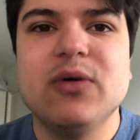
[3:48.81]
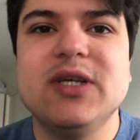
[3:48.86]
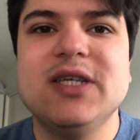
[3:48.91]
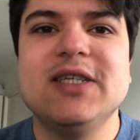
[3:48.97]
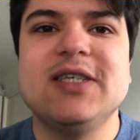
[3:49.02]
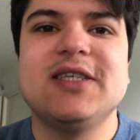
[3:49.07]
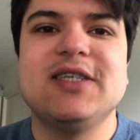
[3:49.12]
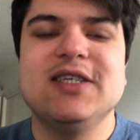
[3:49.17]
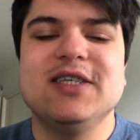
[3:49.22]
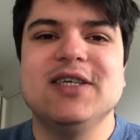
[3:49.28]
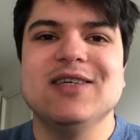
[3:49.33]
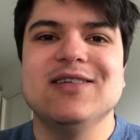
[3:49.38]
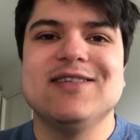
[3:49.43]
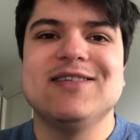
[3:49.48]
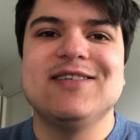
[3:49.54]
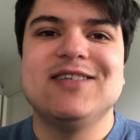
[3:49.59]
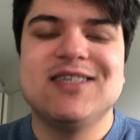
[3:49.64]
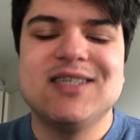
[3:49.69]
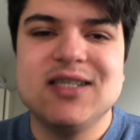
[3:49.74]
easy
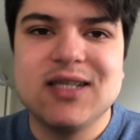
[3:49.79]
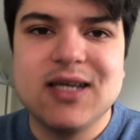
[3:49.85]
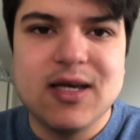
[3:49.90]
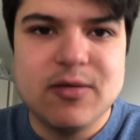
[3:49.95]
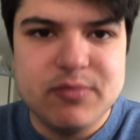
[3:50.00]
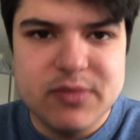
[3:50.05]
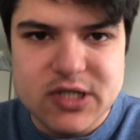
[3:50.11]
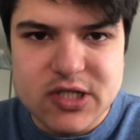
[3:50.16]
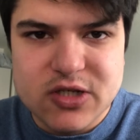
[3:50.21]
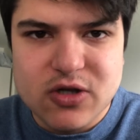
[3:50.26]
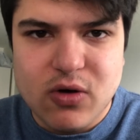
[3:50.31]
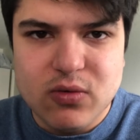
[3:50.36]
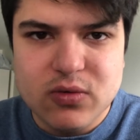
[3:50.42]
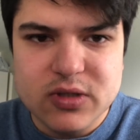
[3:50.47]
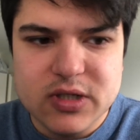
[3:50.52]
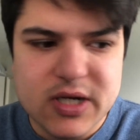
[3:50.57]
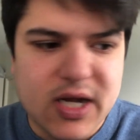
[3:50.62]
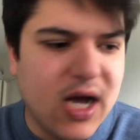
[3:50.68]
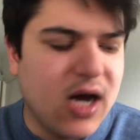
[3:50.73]
shit can be
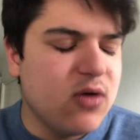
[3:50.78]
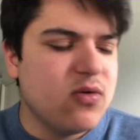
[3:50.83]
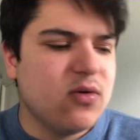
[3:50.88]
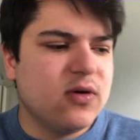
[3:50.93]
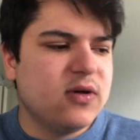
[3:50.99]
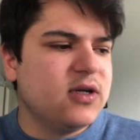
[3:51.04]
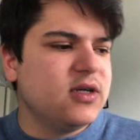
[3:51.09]
sold and how